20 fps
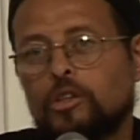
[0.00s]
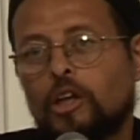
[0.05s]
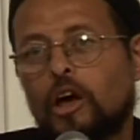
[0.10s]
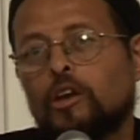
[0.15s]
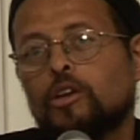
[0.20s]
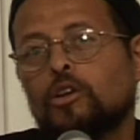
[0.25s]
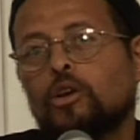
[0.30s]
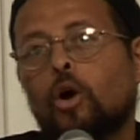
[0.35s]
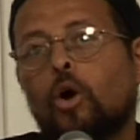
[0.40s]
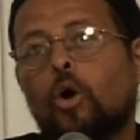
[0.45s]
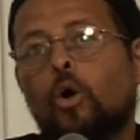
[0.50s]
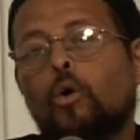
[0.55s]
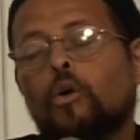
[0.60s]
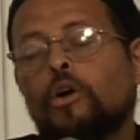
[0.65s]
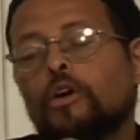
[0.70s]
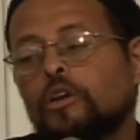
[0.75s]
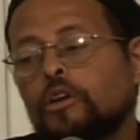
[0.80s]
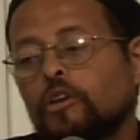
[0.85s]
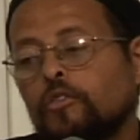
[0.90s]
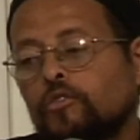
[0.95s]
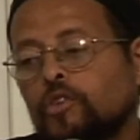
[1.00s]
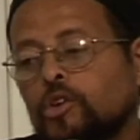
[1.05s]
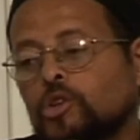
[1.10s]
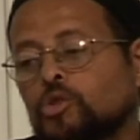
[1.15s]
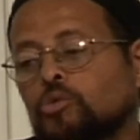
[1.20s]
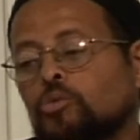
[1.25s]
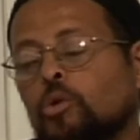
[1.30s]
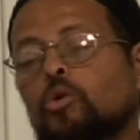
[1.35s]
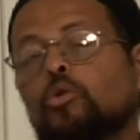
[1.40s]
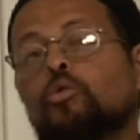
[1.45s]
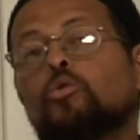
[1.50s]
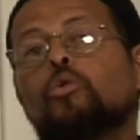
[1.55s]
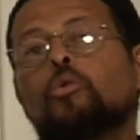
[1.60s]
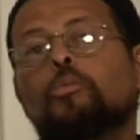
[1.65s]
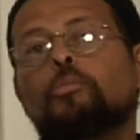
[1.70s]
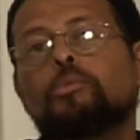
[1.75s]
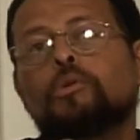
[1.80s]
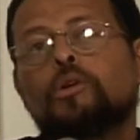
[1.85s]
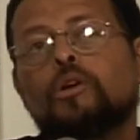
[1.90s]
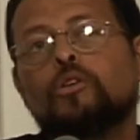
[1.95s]
that no individual
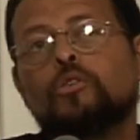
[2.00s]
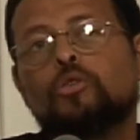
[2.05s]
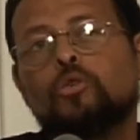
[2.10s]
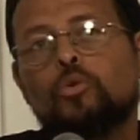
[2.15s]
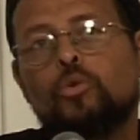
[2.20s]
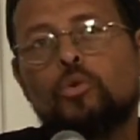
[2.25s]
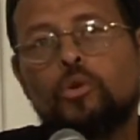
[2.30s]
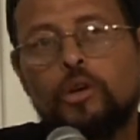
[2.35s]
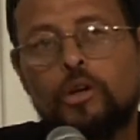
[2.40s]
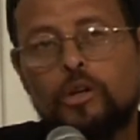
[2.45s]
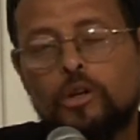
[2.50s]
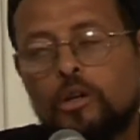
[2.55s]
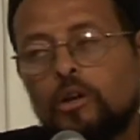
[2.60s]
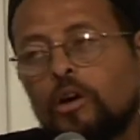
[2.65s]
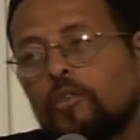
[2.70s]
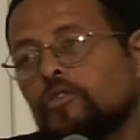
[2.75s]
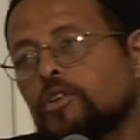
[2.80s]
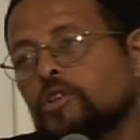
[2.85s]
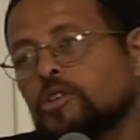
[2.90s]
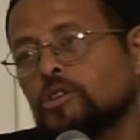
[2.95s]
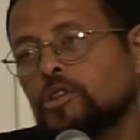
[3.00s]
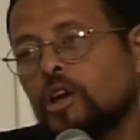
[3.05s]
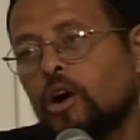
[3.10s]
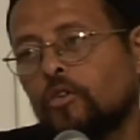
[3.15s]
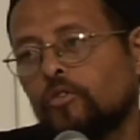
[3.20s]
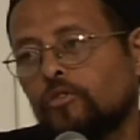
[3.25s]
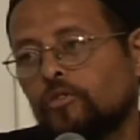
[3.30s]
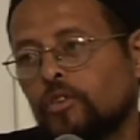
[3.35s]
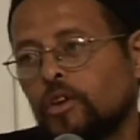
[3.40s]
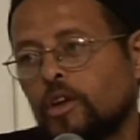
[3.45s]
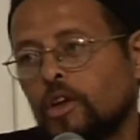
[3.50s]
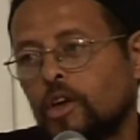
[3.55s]
group can do in and of itself.